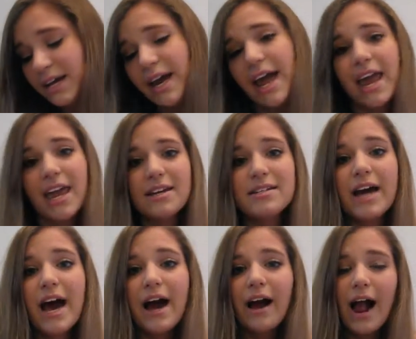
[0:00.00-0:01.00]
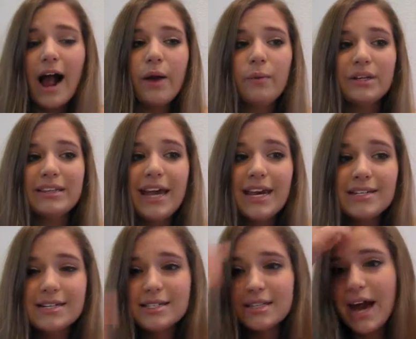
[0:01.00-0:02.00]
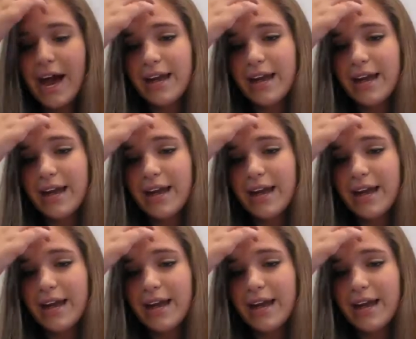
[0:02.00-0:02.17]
And I would like to say,